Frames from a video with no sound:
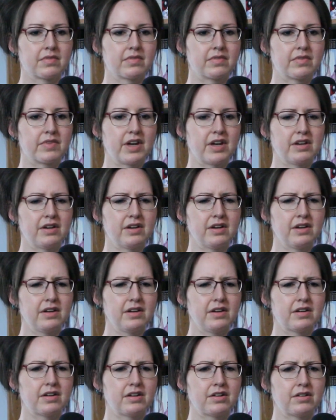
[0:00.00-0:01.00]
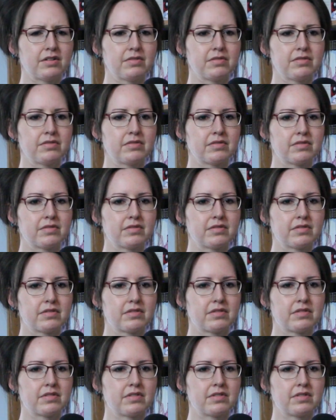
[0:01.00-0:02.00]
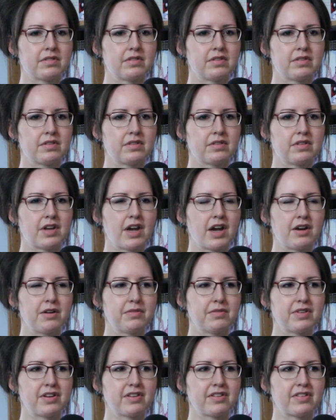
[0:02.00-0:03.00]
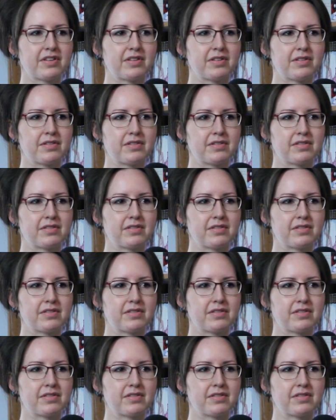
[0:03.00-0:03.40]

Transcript: that night? I don't think so.